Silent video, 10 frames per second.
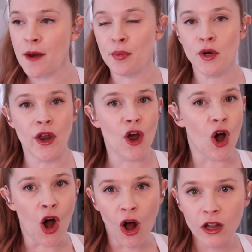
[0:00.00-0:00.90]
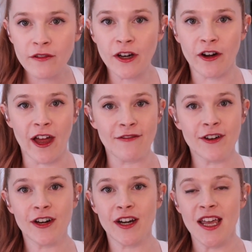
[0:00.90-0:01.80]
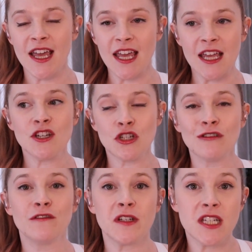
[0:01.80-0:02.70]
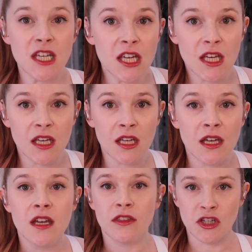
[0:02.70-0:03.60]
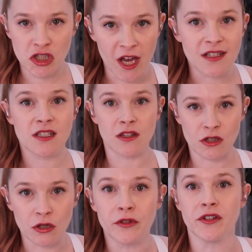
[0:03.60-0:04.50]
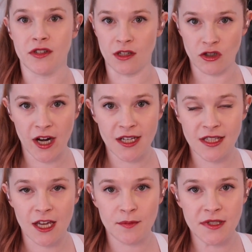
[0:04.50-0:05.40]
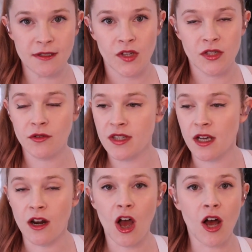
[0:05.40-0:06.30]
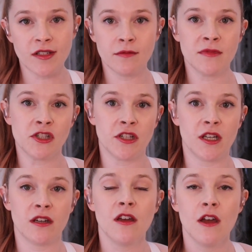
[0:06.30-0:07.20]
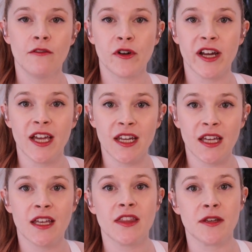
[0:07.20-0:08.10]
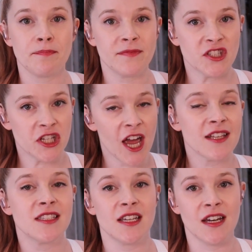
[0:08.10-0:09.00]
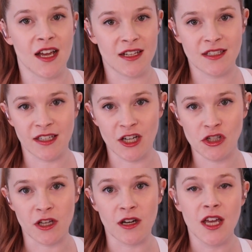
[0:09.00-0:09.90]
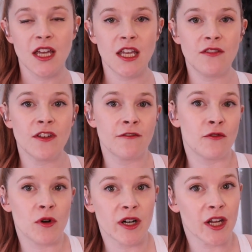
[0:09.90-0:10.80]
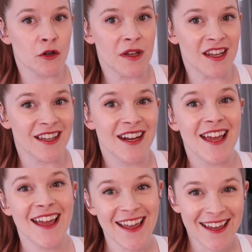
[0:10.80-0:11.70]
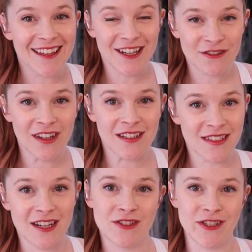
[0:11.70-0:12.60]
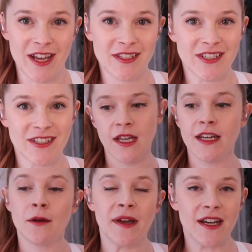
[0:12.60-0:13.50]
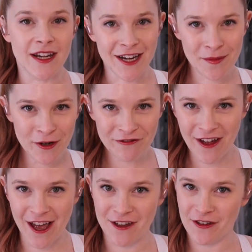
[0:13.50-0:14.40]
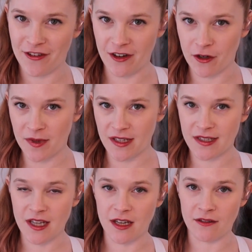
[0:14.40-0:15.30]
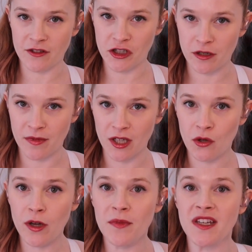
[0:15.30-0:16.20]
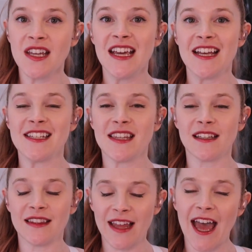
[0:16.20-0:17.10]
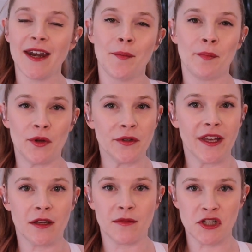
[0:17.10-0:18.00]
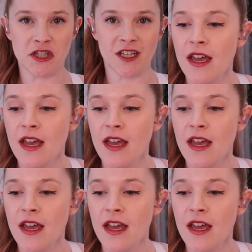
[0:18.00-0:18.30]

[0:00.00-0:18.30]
put all of your effort into fatiguing the chest, the shoulders, and the triceps. So it's an awesome machine for hitting the chest in isolation, even for intermediate and advanced exercisers. Now, my number 5 favorite piece of gym equipment is the lat pull-down machine.